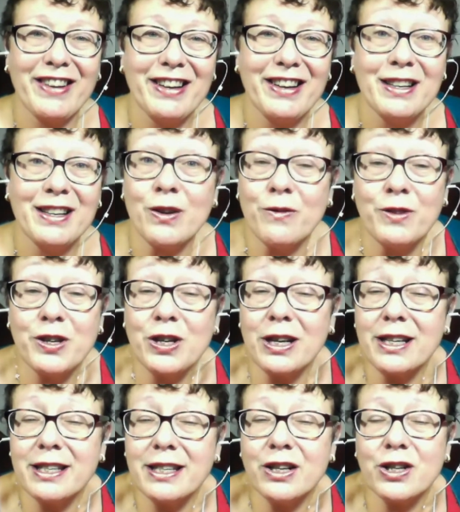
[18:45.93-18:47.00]
So
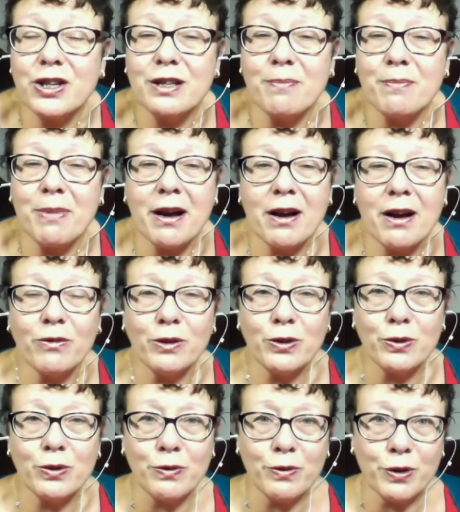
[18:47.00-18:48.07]
visualization is a powerful
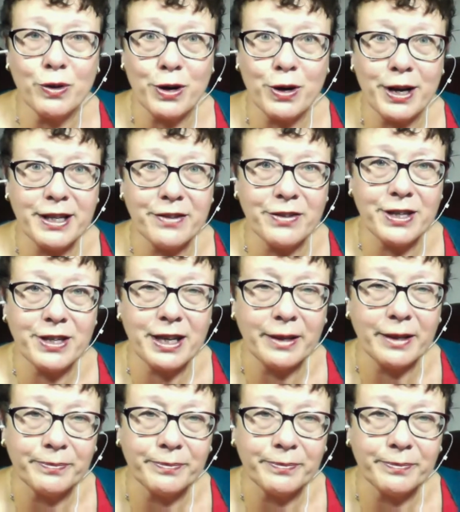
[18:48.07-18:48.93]
tool for creativity.